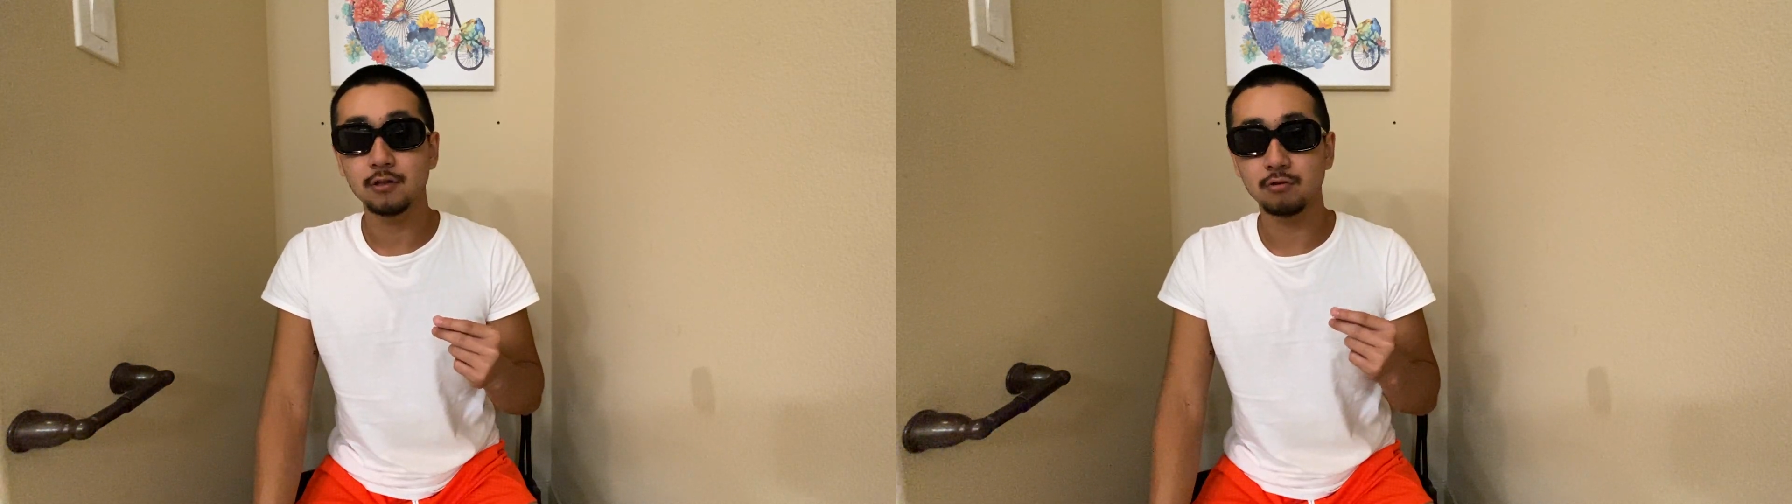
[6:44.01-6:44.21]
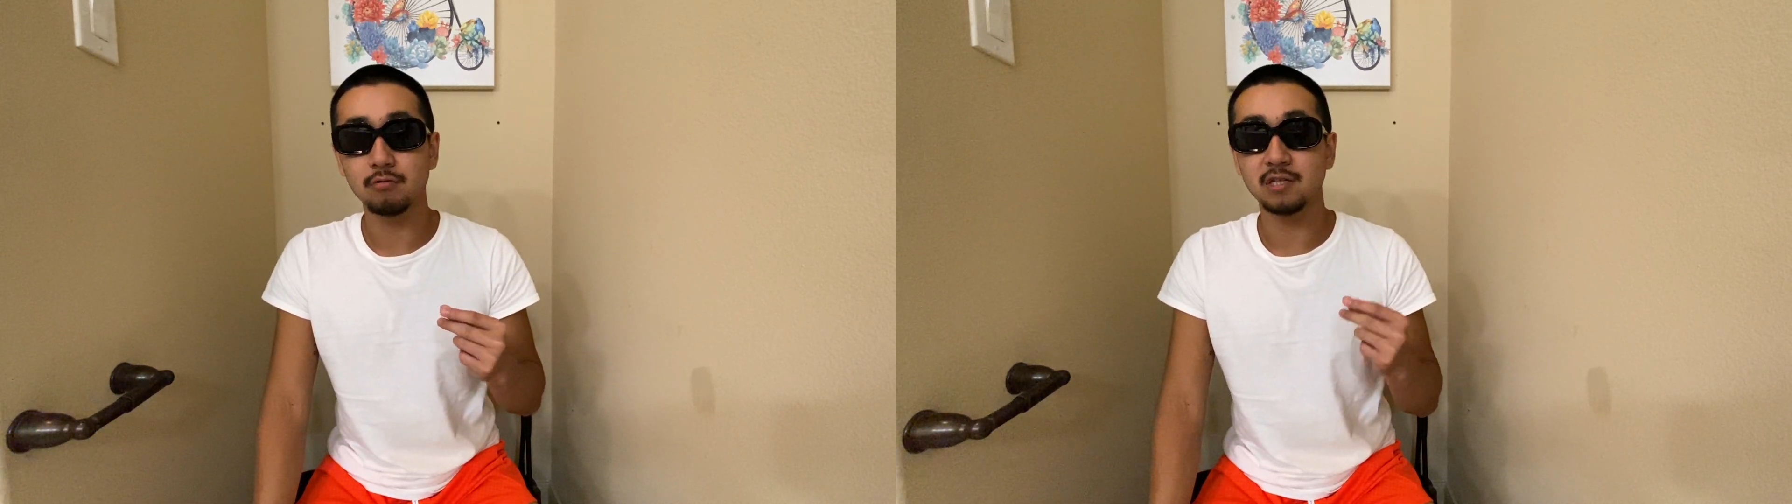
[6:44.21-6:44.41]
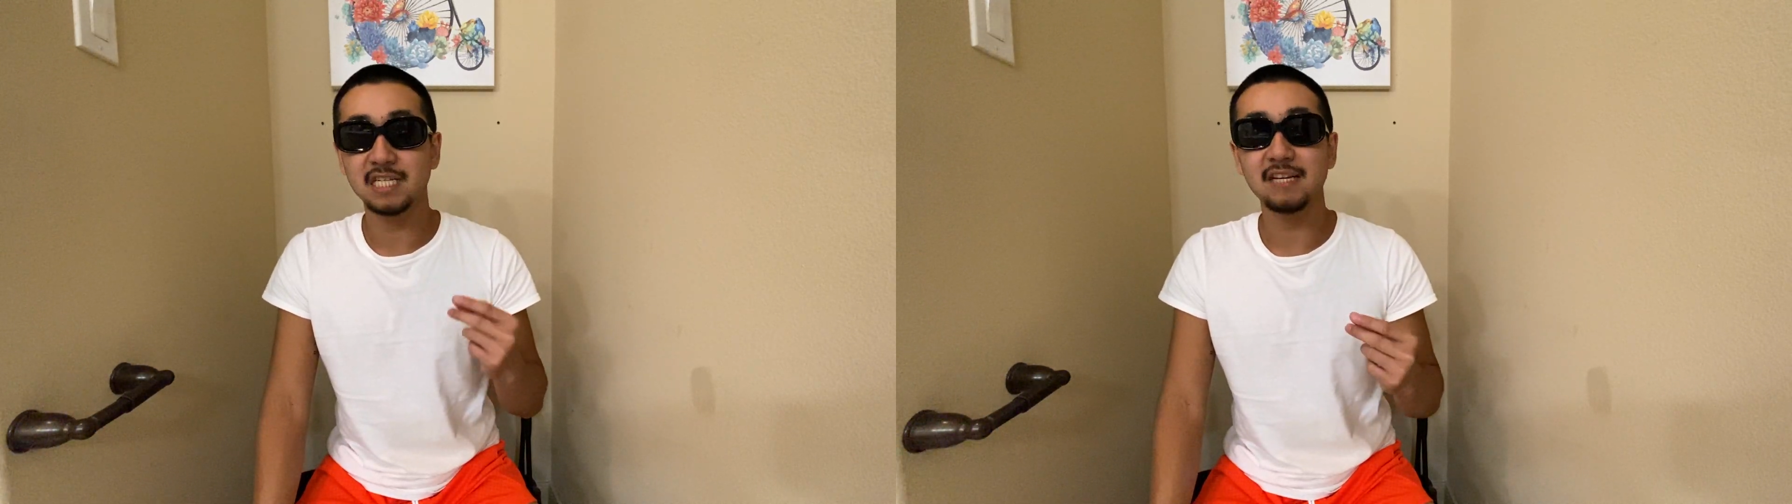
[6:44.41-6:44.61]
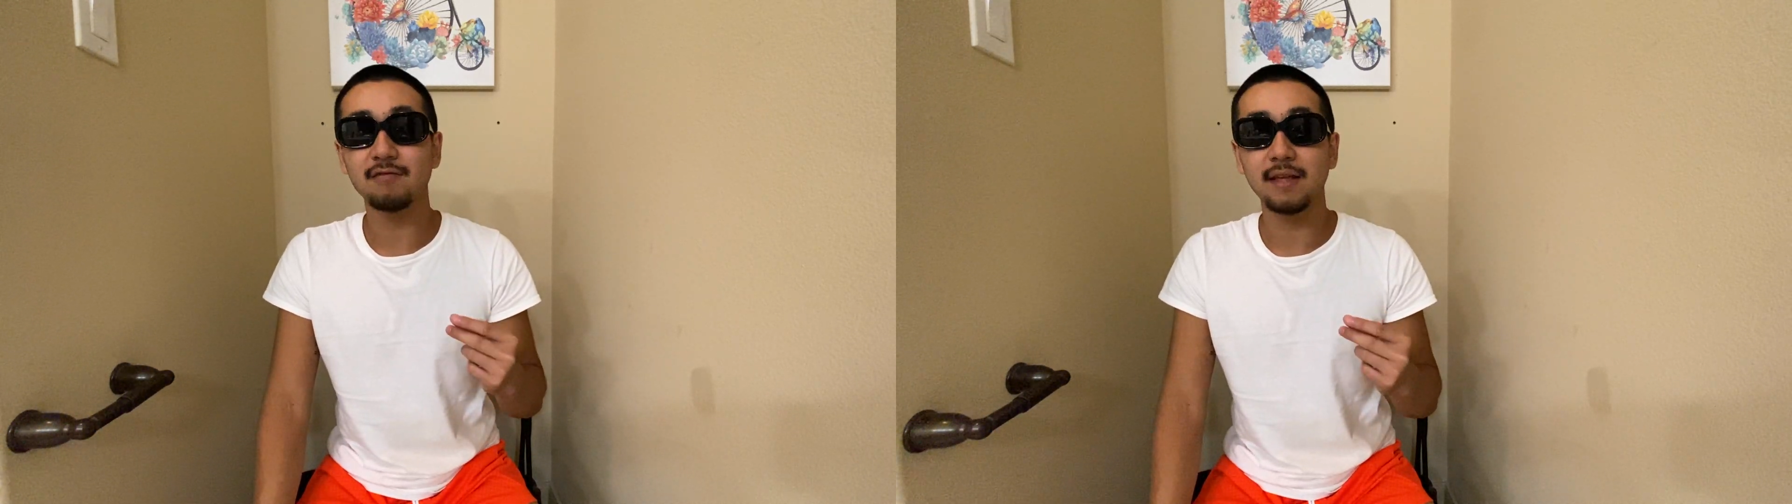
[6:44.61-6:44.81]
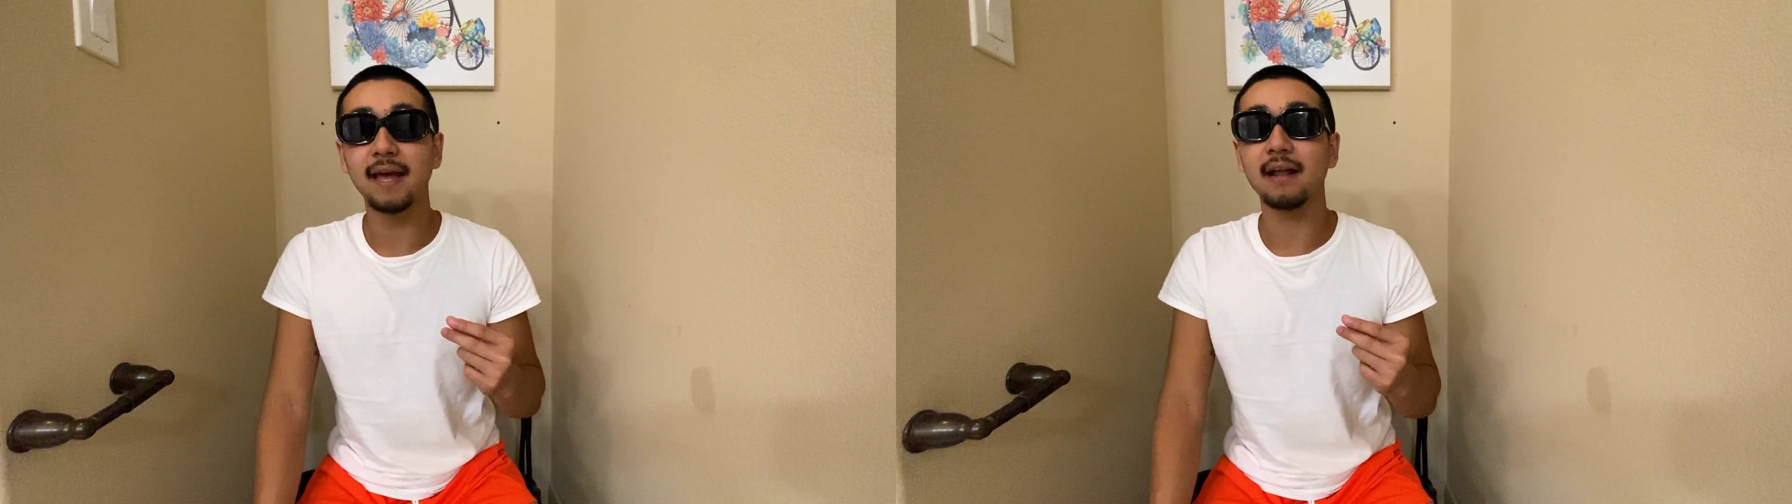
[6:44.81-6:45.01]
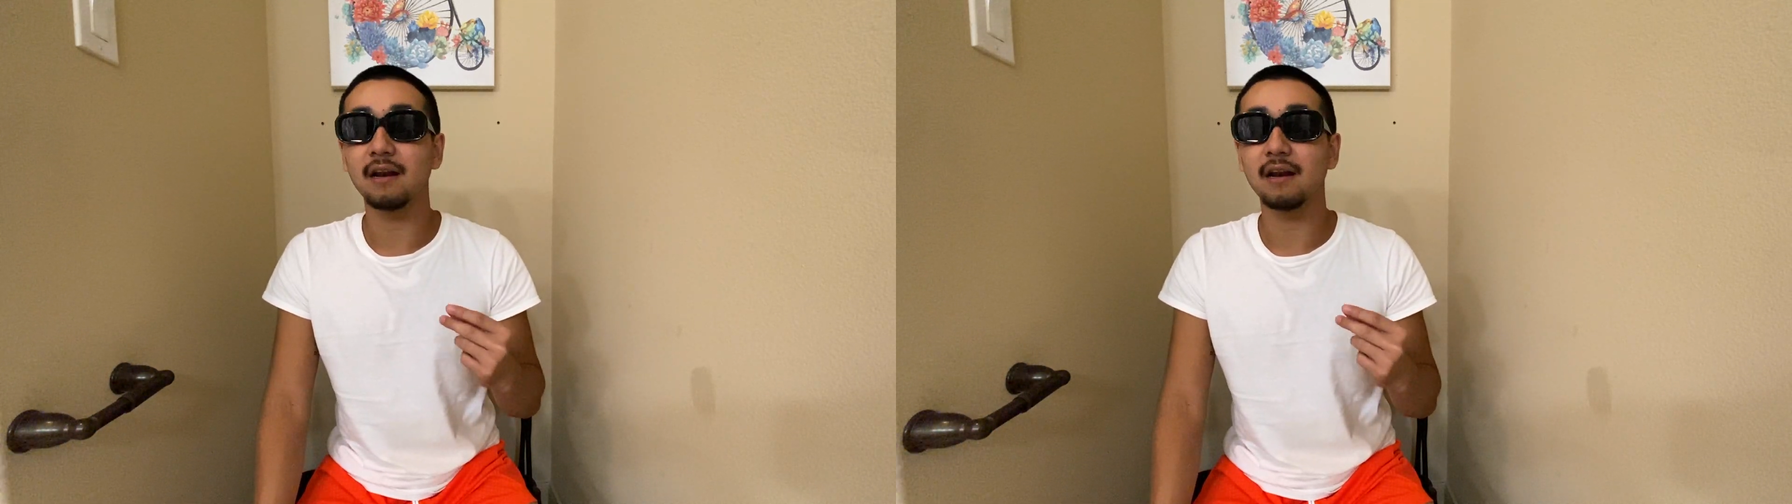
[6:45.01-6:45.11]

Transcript: to achieve that